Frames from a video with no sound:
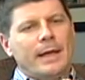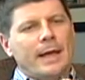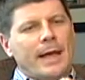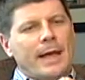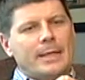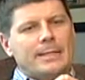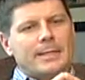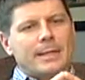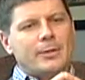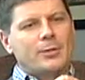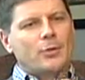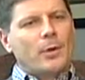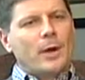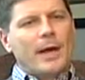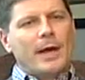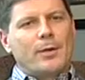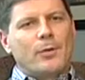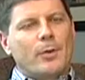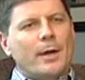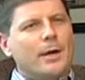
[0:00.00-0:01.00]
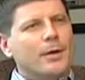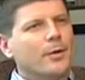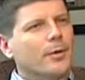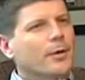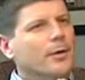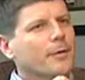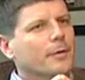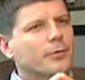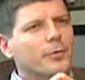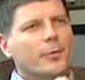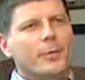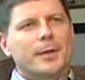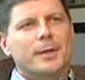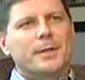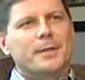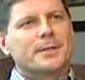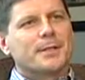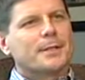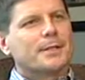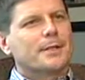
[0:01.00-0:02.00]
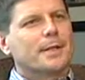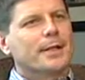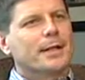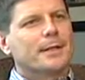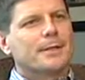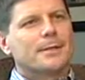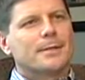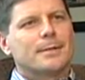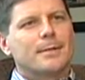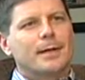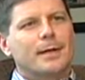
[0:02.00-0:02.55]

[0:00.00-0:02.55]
has a track record of tremendous success.